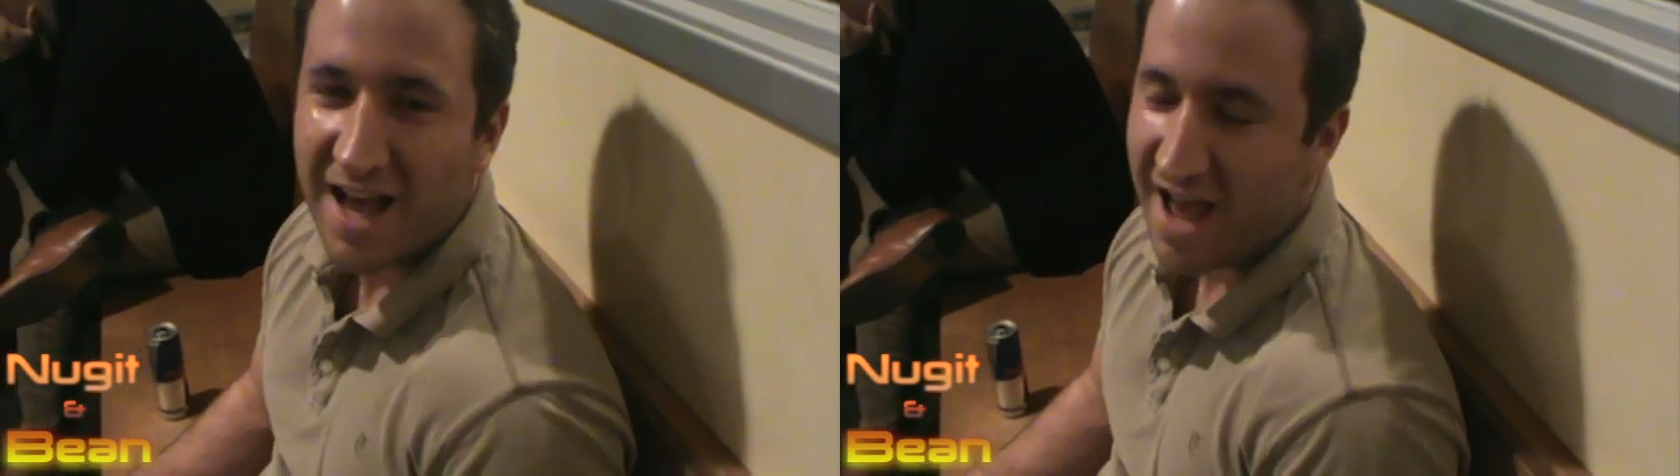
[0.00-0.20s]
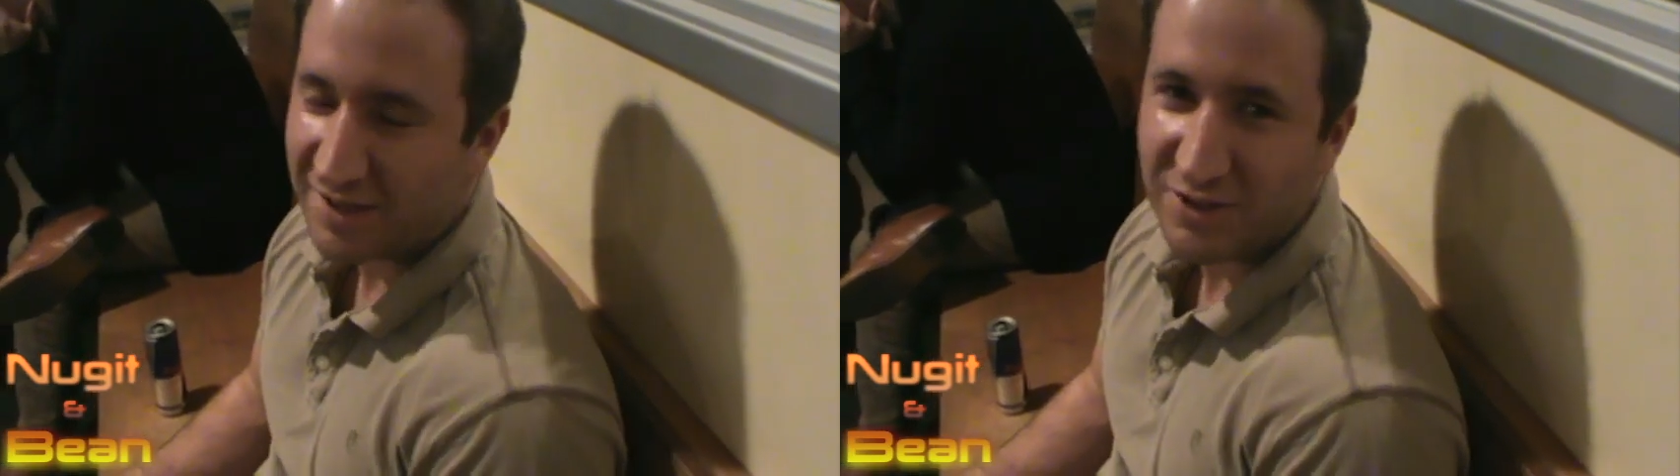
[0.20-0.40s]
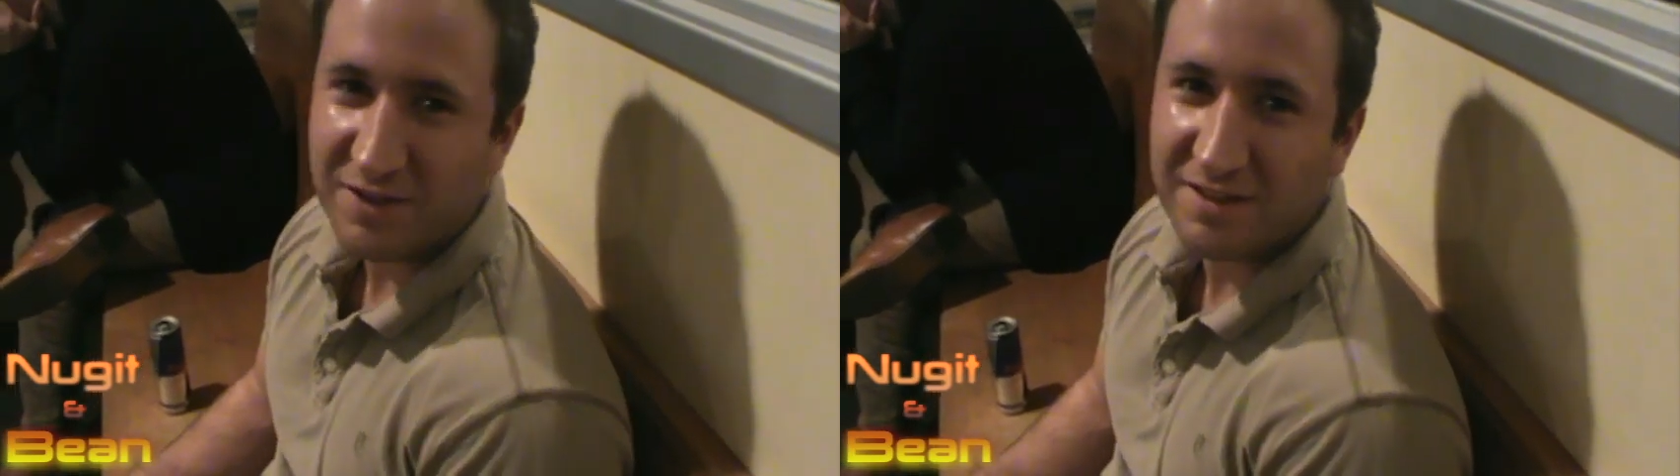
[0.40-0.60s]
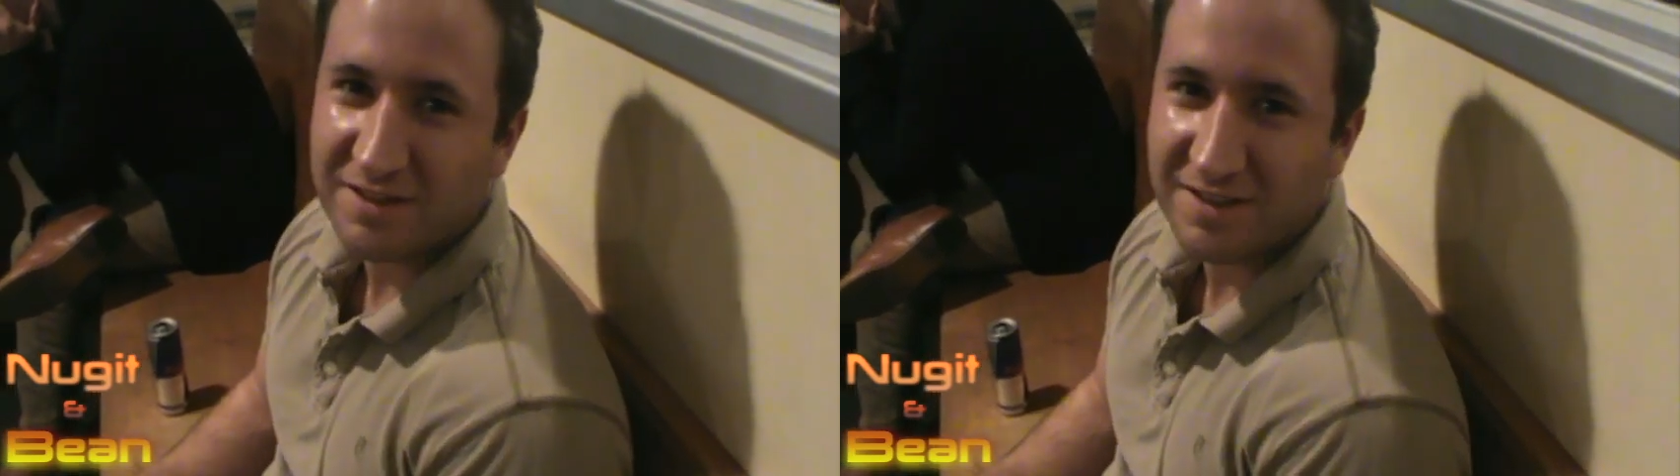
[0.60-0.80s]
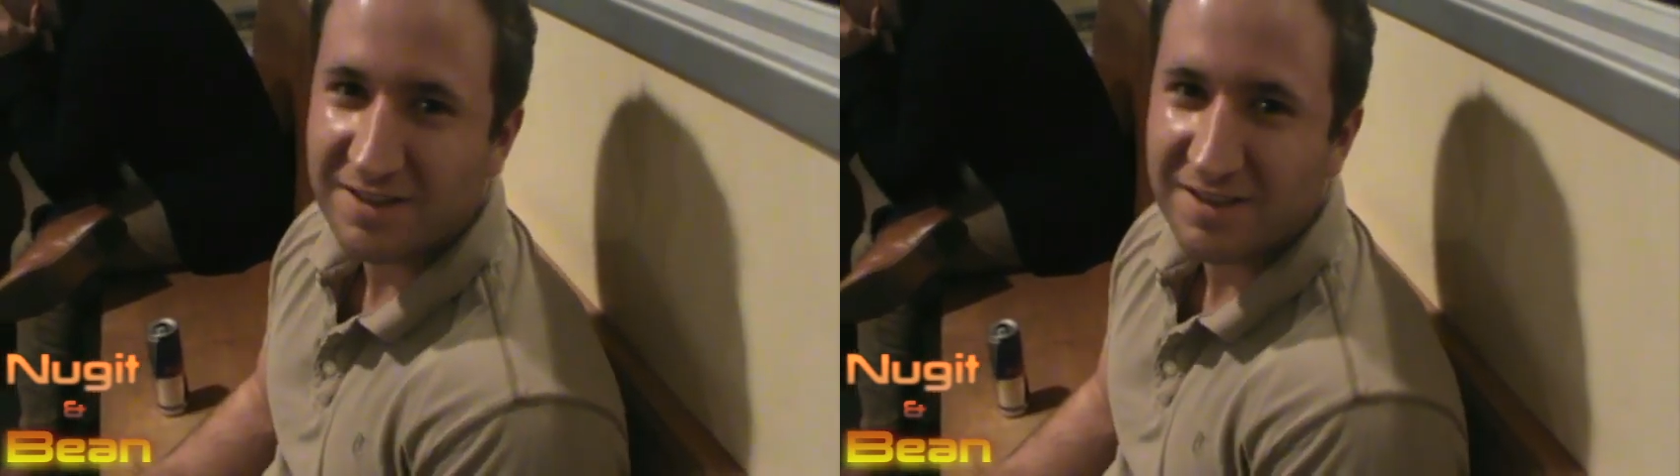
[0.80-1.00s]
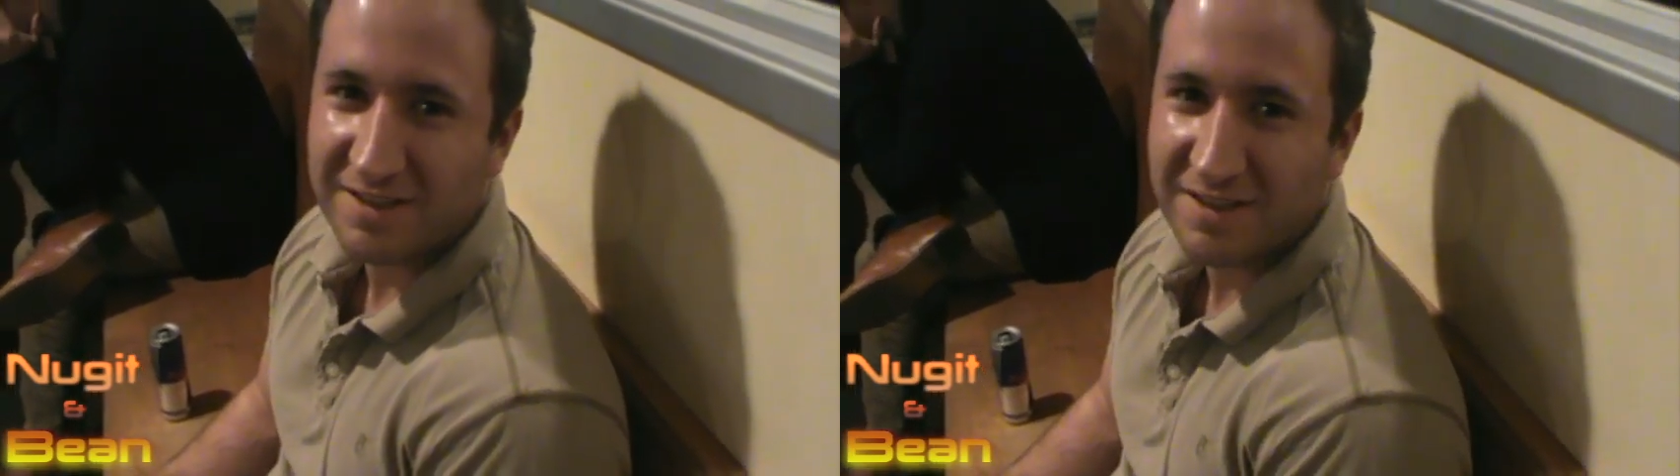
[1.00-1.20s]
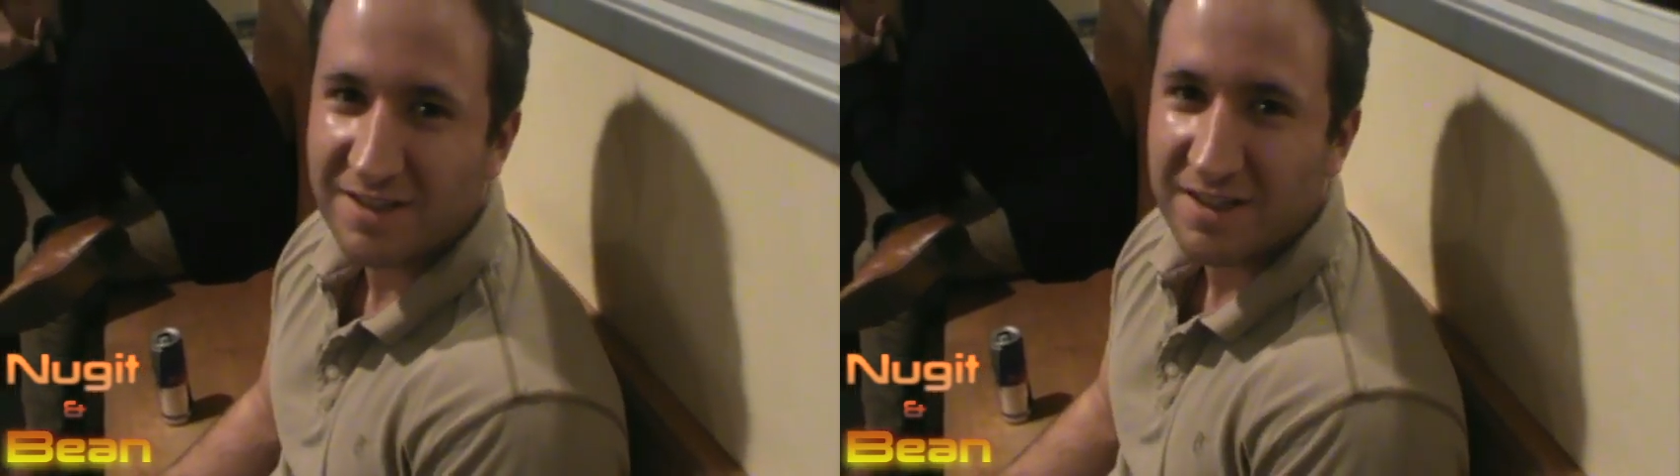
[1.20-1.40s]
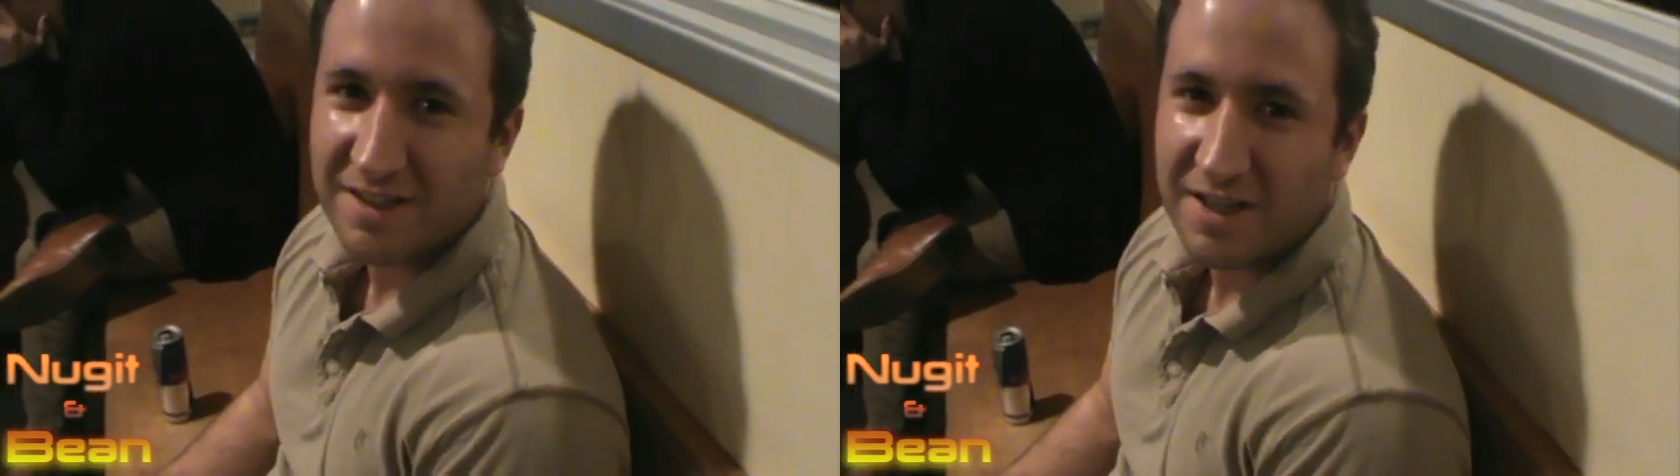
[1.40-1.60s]
Actor. Where
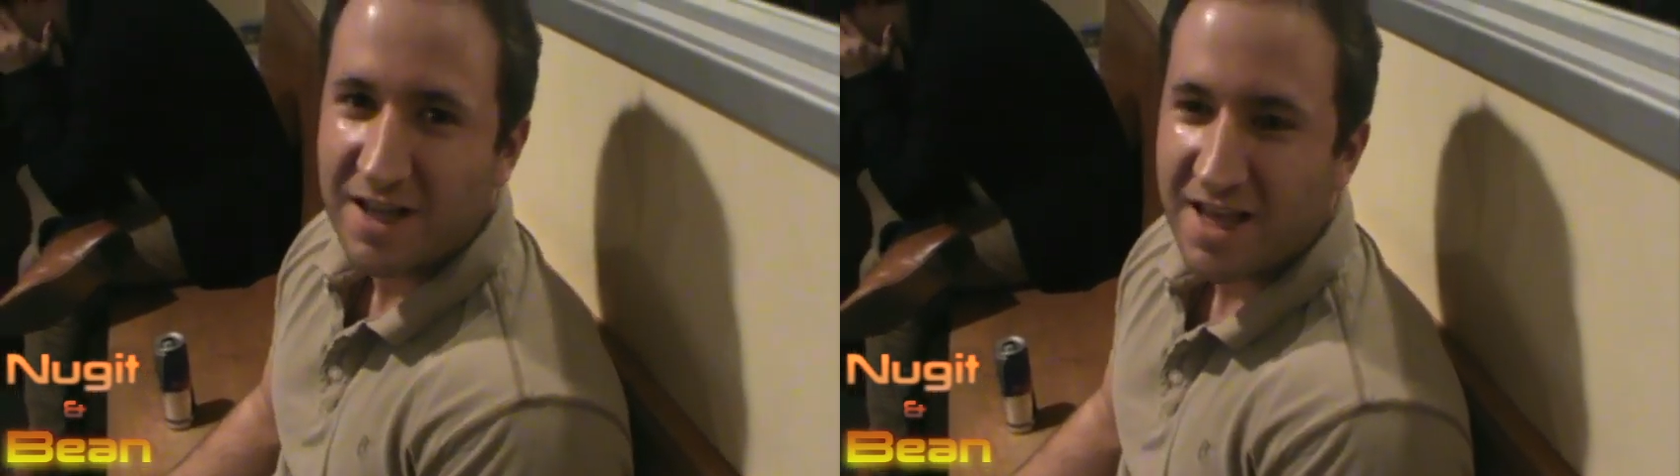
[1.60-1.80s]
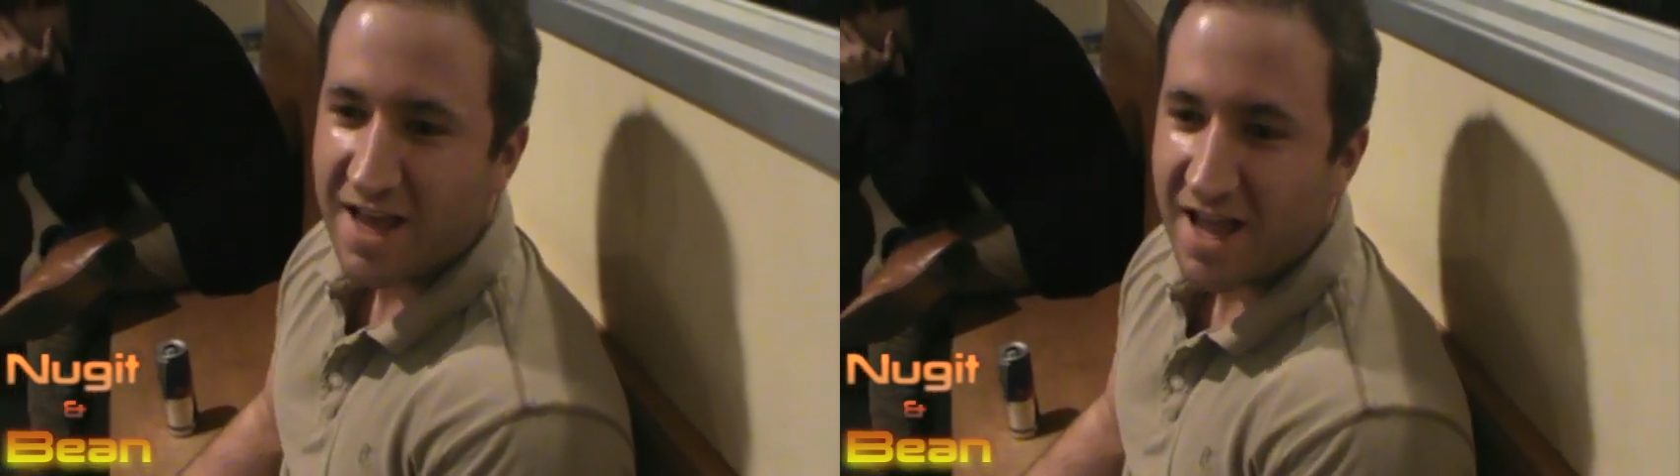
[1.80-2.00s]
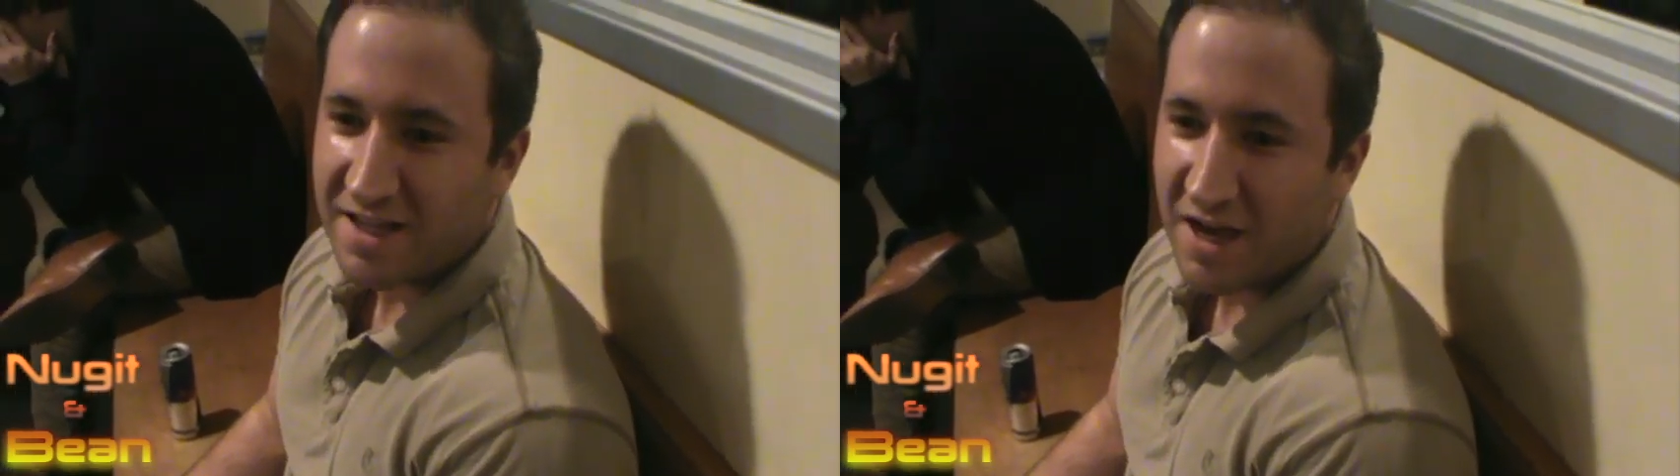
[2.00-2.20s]
at?